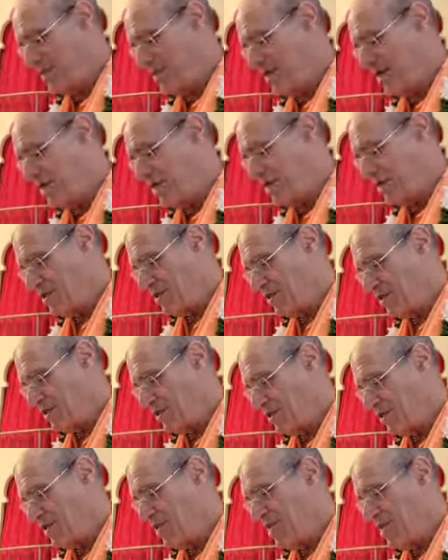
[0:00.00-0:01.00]
It's actually
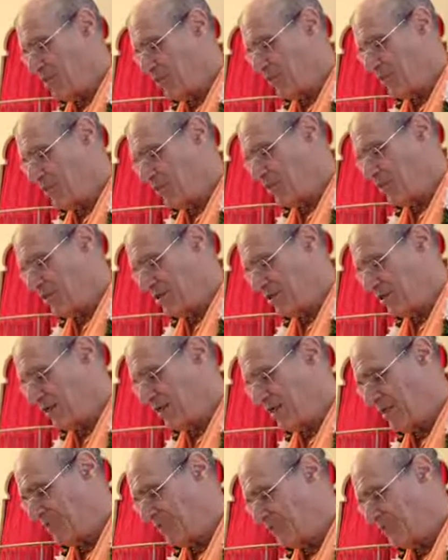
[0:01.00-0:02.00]
nice. Actually, Prabhupada
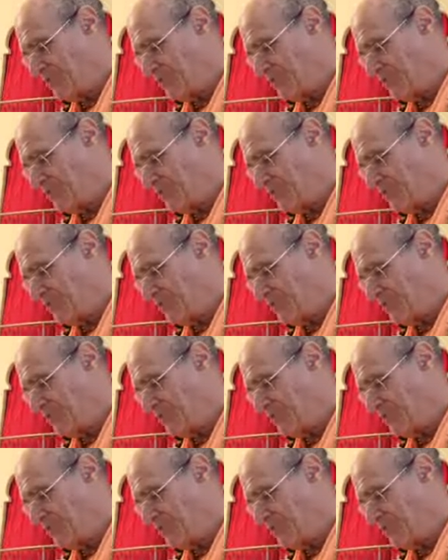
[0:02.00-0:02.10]
said